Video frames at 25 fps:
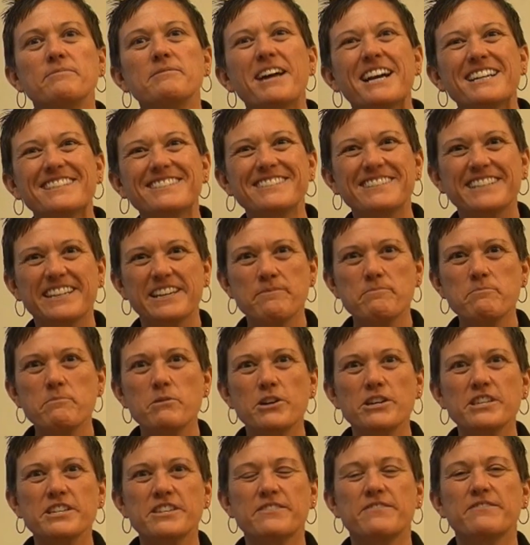Dr. Kim
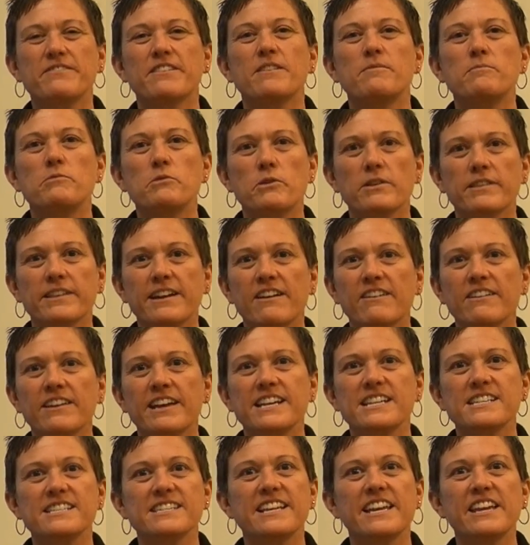Bush from North
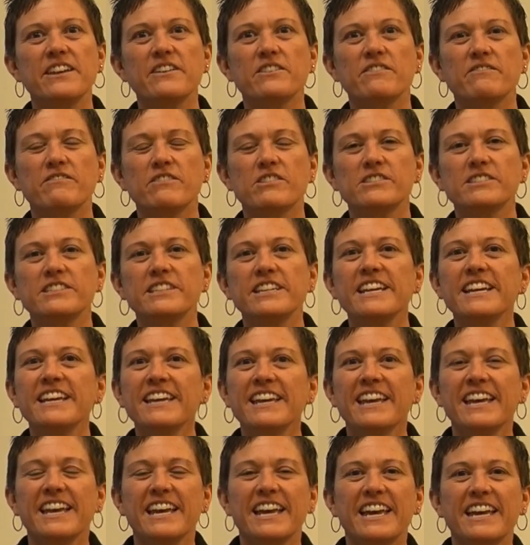Carolina State University,
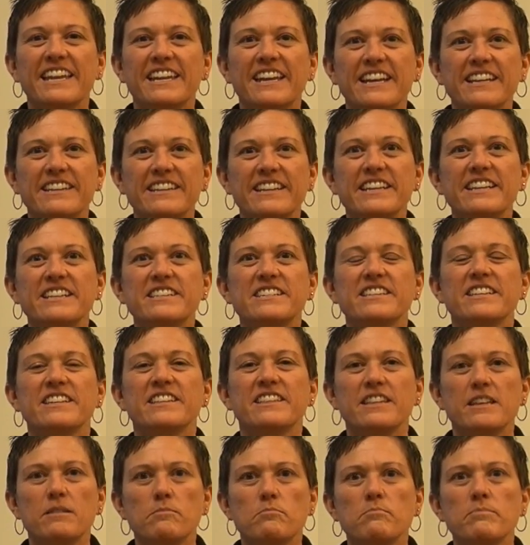and I teach
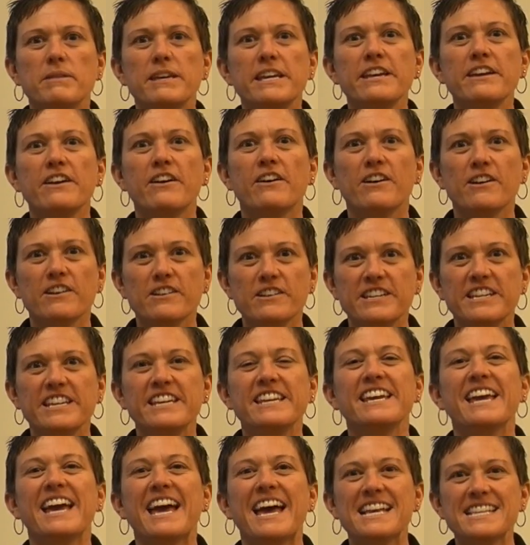in the
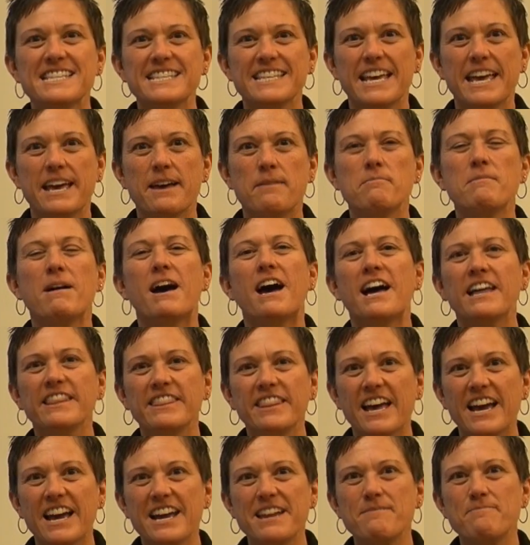PRT-SM
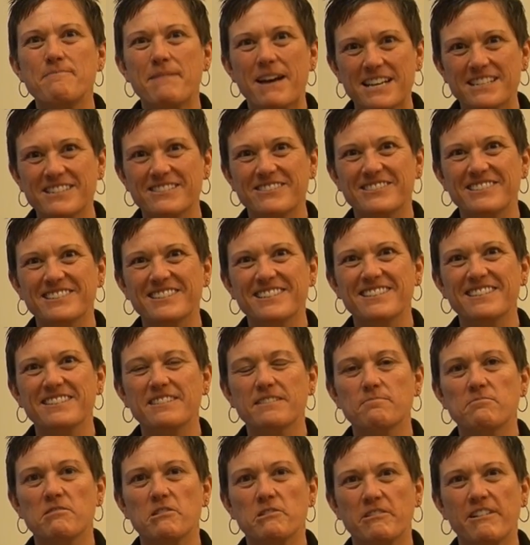Online Master's
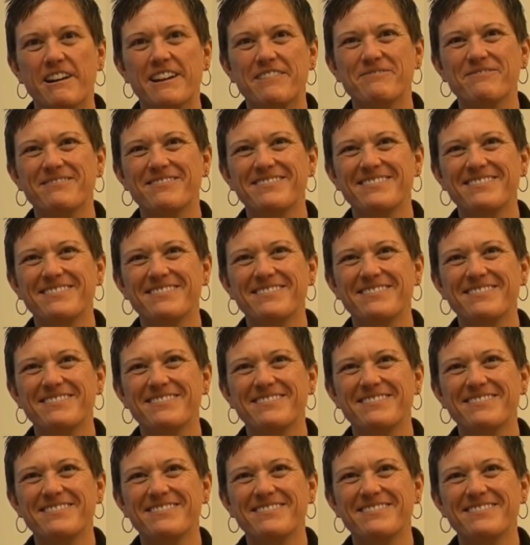Program.